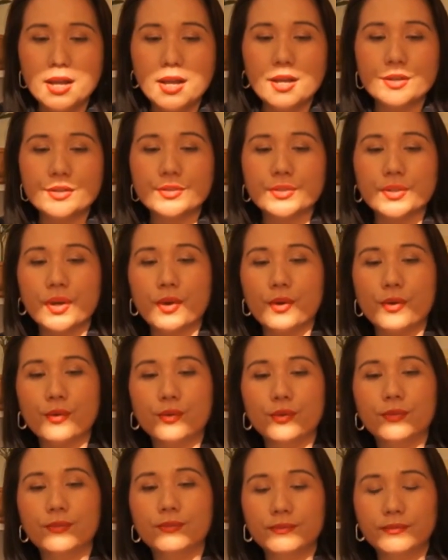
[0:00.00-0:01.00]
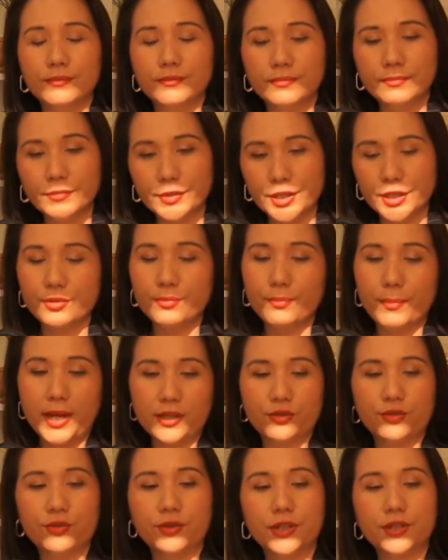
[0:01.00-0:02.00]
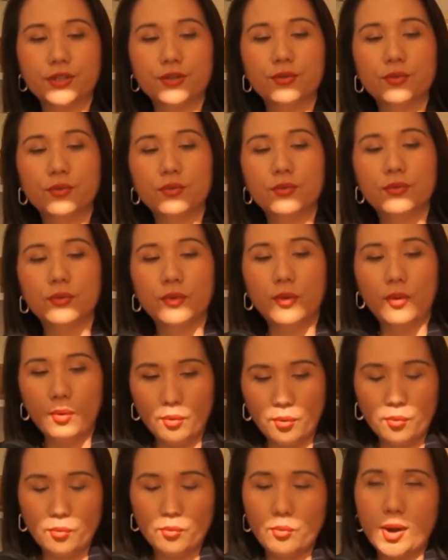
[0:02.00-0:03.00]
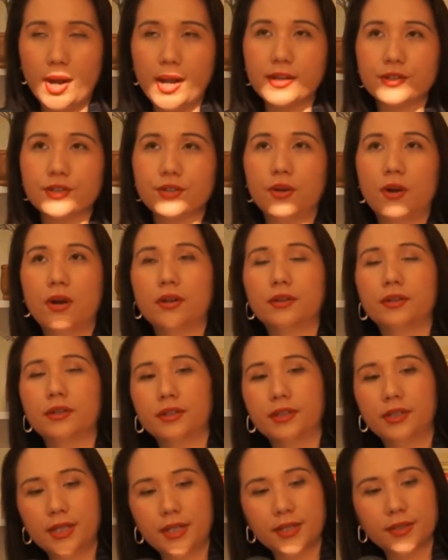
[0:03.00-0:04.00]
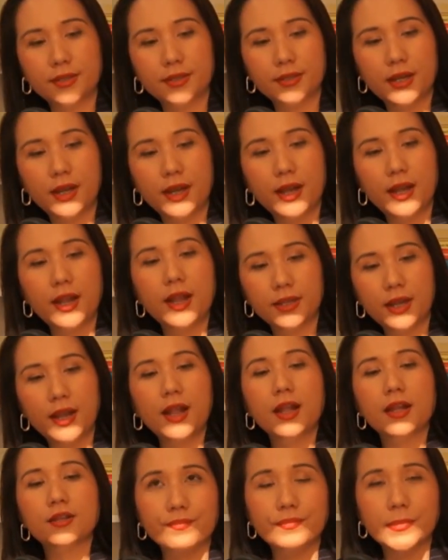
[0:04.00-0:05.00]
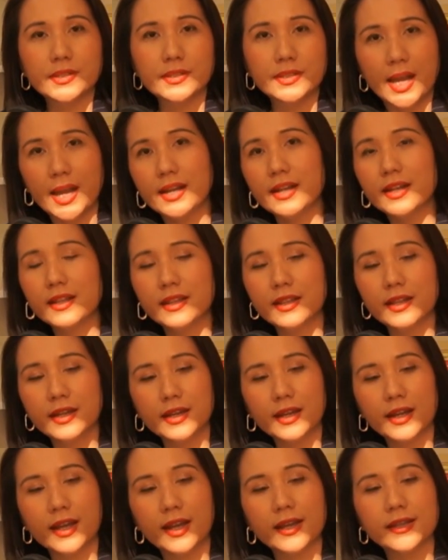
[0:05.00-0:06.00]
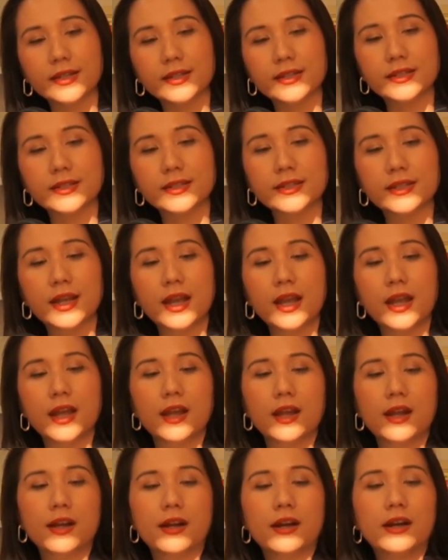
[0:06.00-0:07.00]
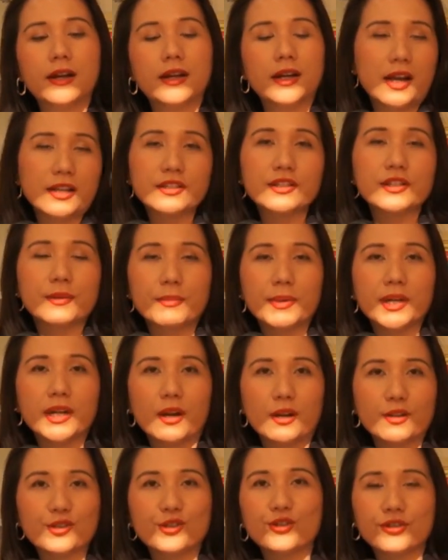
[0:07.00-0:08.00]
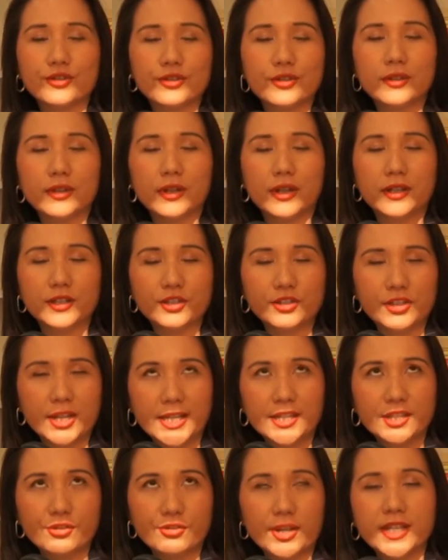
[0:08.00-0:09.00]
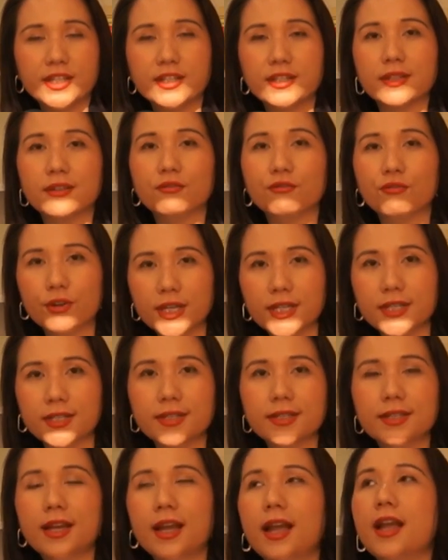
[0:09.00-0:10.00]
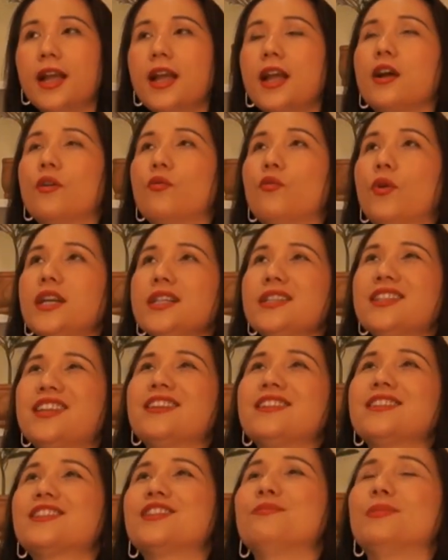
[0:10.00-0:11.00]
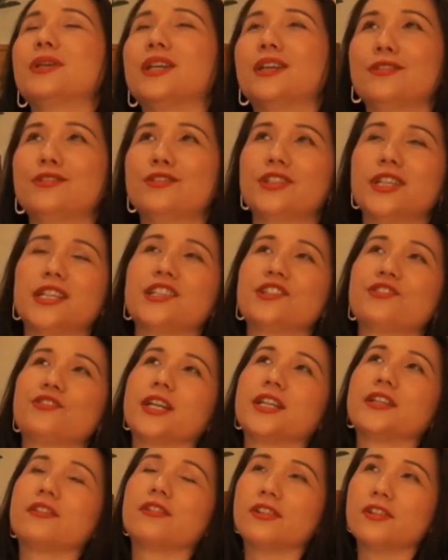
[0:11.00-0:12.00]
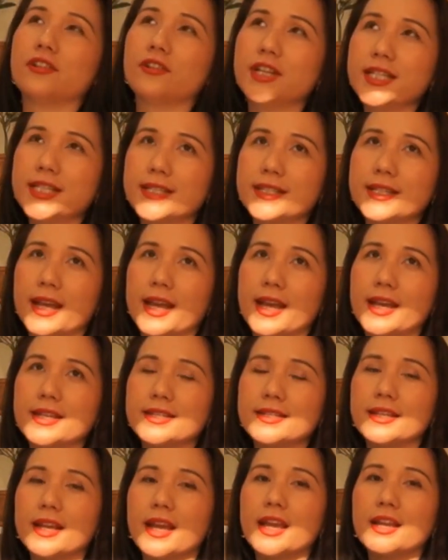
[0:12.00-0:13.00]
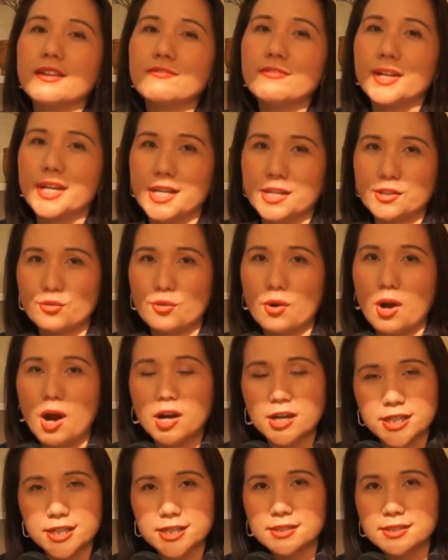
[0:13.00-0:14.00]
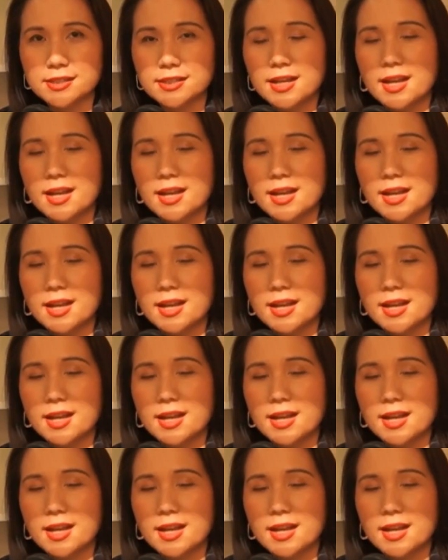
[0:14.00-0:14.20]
So need to make sure that you watch on this. So the second thing is a customer concentration risk. What is customer concentration risk is in financial audit.